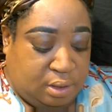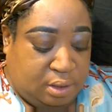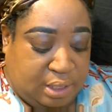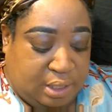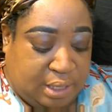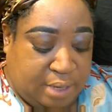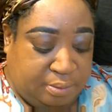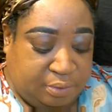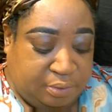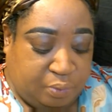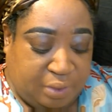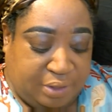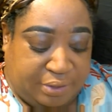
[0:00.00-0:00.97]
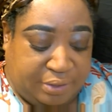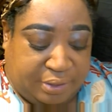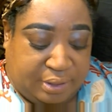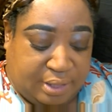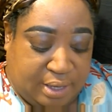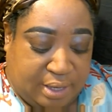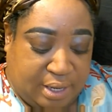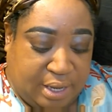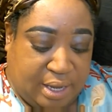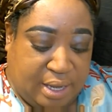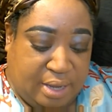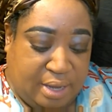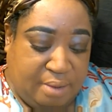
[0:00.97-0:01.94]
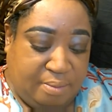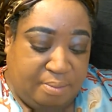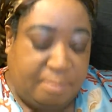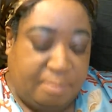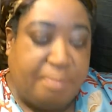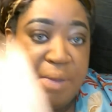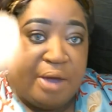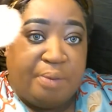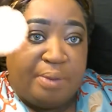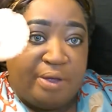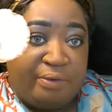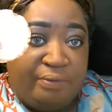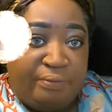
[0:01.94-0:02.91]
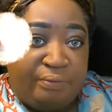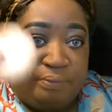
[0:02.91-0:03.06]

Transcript: and it comes with a powder puff.